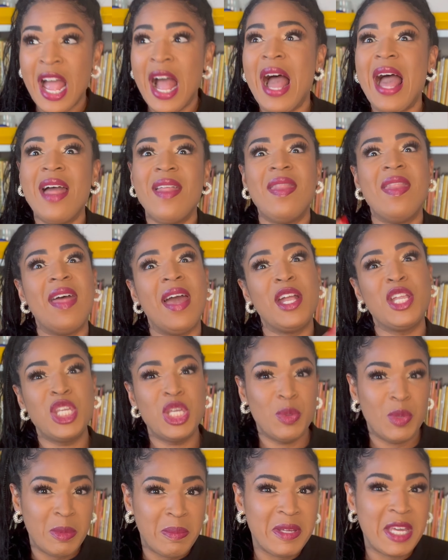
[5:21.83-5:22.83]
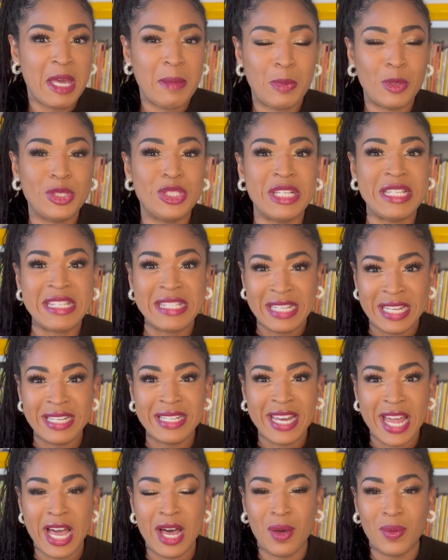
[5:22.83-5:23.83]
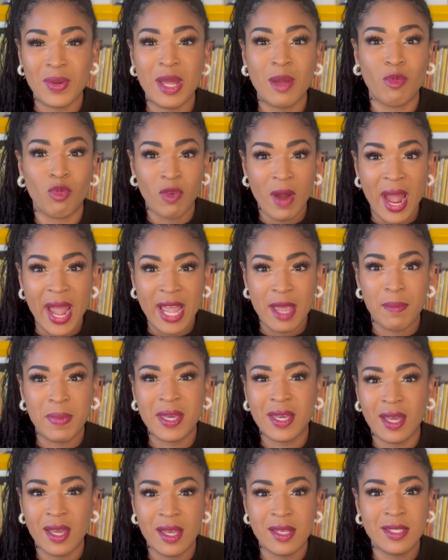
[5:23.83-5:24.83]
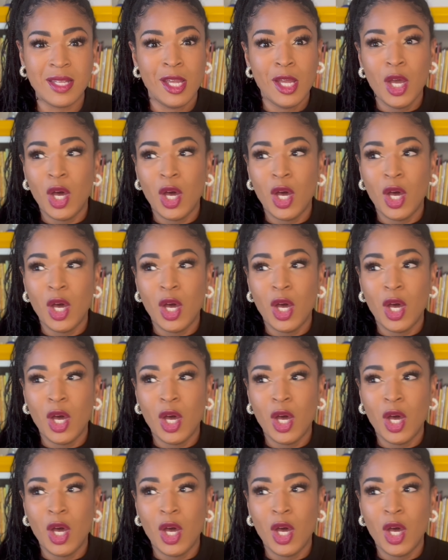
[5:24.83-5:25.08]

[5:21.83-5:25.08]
and then you would be able to sit down and write because